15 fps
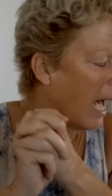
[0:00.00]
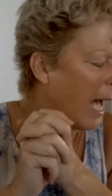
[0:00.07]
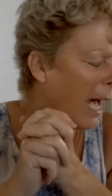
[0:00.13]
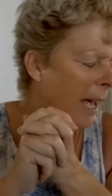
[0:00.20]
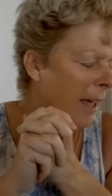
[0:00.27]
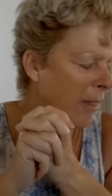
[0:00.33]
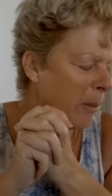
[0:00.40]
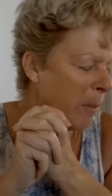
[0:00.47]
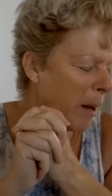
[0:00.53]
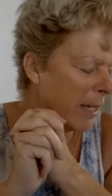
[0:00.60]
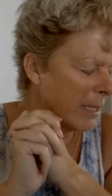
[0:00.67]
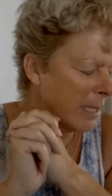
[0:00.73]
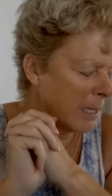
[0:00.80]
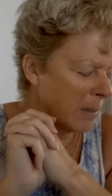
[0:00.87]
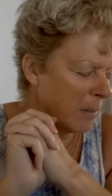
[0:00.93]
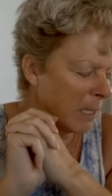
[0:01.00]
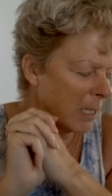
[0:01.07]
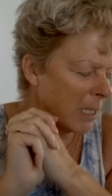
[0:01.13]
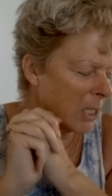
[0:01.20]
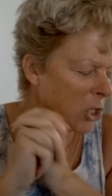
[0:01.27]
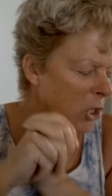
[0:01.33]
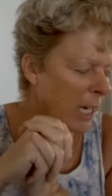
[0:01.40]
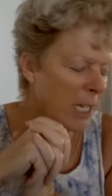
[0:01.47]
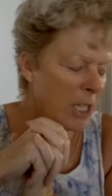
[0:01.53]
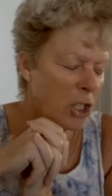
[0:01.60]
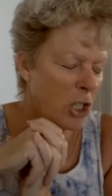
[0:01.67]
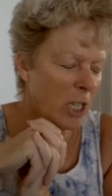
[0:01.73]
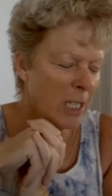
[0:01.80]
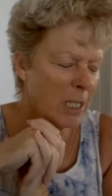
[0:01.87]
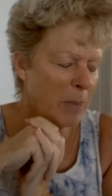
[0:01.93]
Uh, the Biden
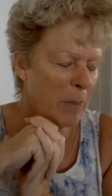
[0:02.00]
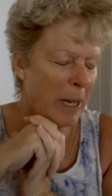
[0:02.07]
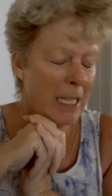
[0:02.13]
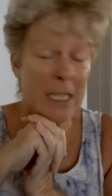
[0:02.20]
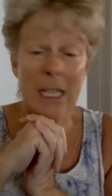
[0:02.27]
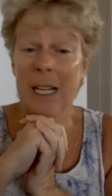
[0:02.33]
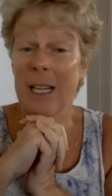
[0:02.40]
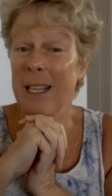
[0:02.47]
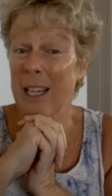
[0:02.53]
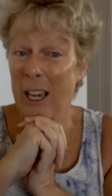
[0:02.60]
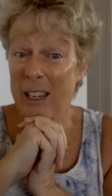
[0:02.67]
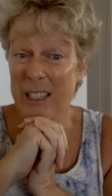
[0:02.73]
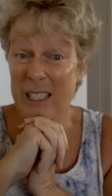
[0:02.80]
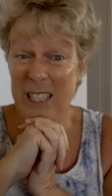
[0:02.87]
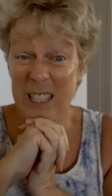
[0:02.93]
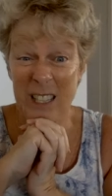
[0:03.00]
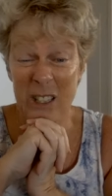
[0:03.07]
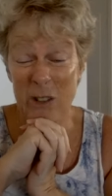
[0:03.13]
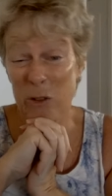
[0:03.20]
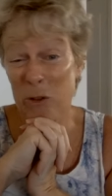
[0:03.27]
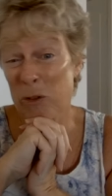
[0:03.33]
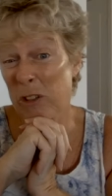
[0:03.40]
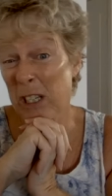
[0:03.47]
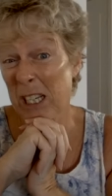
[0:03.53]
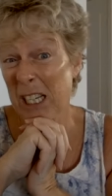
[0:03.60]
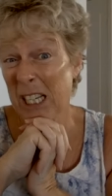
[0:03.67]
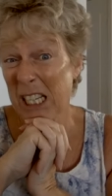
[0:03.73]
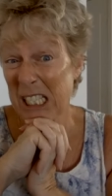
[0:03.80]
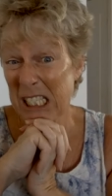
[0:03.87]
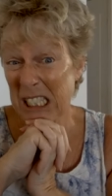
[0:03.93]
administration is basically going to give
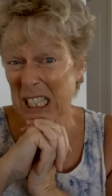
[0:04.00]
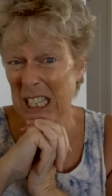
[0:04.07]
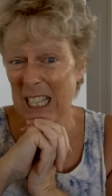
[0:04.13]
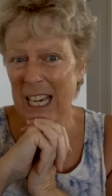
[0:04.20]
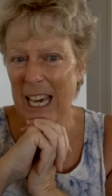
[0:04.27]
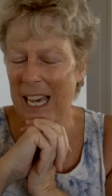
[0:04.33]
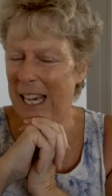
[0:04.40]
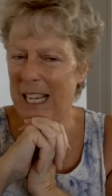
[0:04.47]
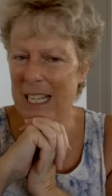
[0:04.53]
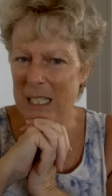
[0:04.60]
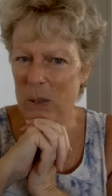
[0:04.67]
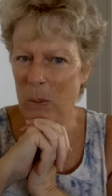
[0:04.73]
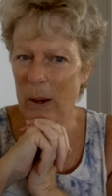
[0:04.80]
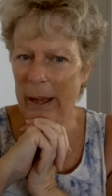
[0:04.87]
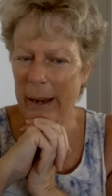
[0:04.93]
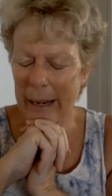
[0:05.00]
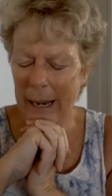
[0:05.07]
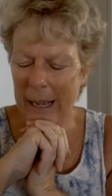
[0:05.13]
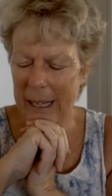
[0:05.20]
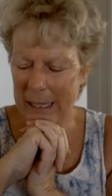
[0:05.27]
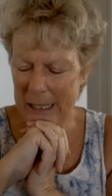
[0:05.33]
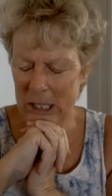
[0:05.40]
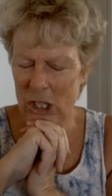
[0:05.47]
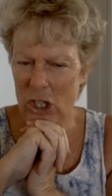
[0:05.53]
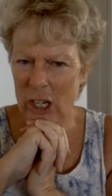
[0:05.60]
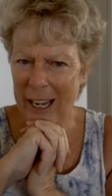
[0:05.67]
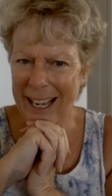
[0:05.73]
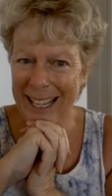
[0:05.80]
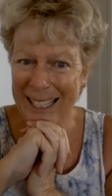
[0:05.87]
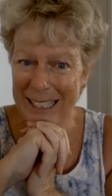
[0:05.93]
the House one last
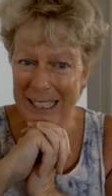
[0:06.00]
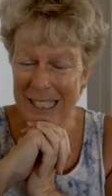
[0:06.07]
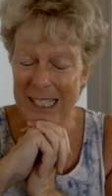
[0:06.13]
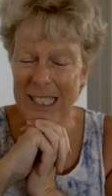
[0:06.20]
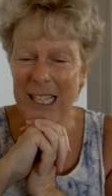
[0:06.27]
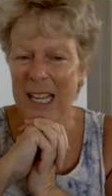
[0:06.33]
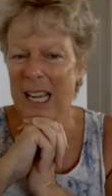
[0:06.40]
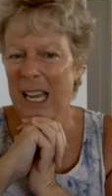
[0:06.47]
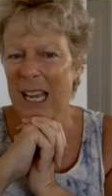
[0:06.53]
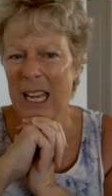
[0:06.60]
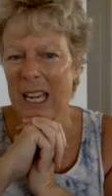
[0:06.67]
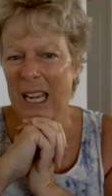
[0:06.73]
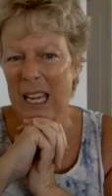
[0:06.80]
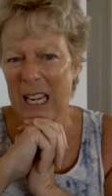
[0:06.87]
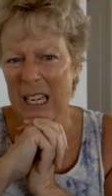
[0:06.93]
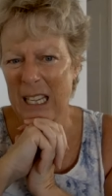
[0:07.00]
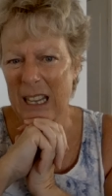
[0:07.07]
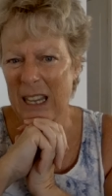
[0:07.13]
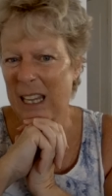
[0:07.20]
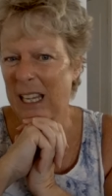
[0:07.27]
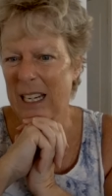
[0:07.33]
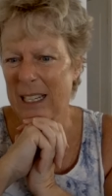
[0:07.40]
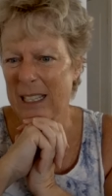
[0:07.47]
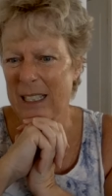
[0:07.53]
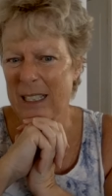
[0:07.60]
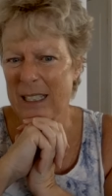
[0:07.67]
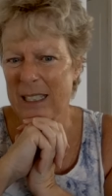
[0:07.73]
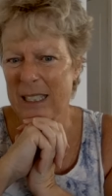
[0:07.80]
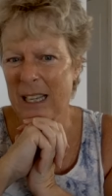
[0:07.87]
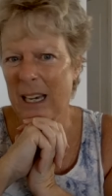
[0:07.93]
chance and then
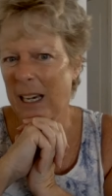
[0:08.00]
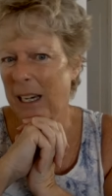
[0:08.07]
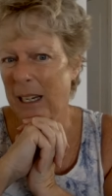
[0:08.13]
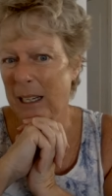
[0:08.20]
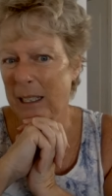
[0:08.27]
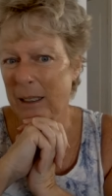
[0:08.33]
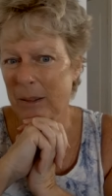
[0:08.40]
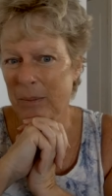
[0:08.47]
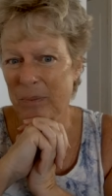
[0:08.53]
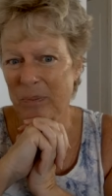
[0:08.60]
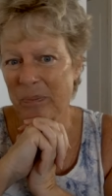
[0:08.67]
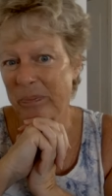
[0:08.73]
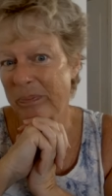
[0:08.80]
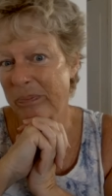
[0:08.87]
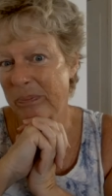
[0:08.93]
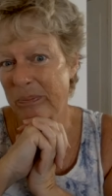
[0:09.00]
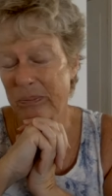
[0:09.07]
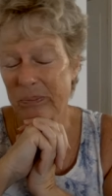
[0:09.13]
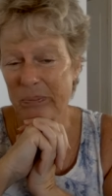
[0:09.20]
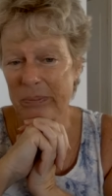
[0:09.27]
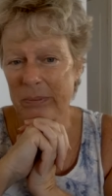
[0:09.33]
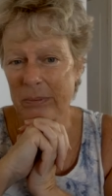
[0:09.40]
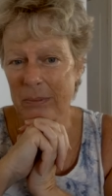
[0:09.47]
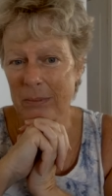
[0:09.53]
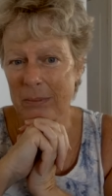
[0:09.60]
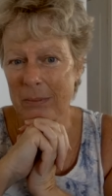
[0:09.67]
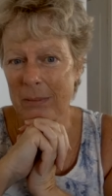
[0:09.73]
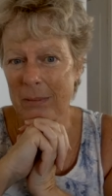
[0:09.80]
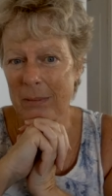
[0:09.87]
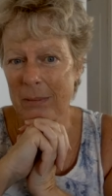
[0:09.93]
it's um,
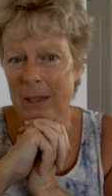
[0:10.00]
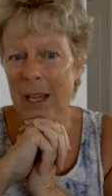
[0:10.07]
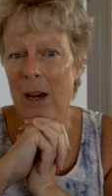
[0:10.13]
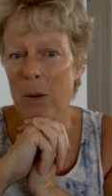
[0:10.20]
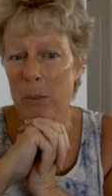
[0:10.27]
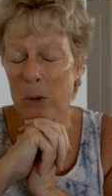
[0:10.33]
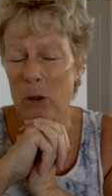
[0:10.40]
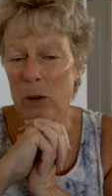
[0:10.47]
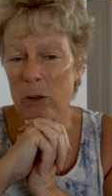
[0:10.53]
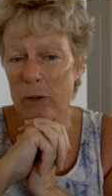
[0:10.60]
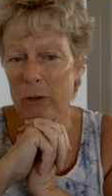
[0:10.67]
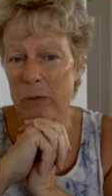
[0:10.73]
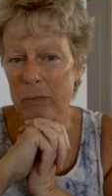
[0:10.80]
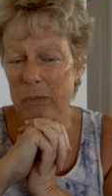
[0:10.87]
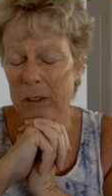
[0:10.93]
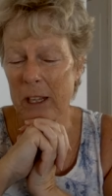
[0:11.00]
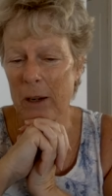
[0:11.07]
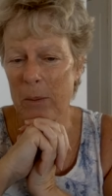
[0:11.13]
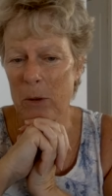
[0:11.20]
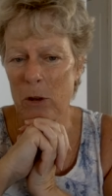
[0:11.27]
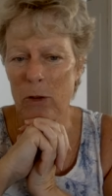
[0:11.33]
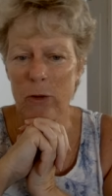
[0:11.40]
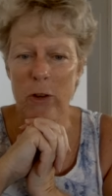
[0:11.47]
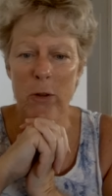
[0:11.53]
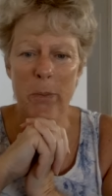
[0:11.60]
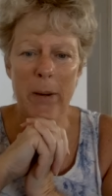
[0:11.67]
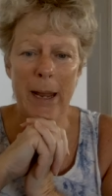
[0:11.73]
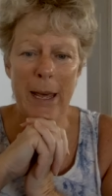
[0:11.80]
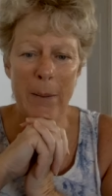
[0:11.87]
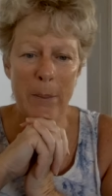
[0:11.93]
they'll move they'll move with
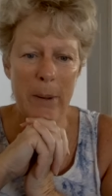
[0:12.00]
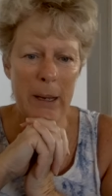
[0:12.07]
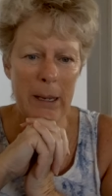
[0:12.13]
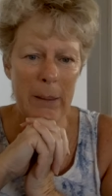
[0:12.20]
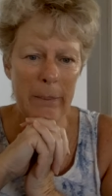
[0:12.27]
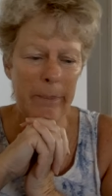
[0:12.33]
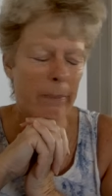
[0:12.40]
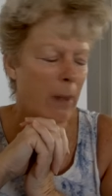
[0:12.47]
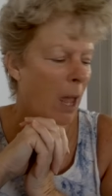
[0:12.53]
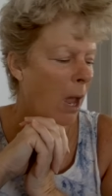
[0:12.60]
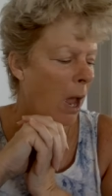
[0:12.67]
plan B.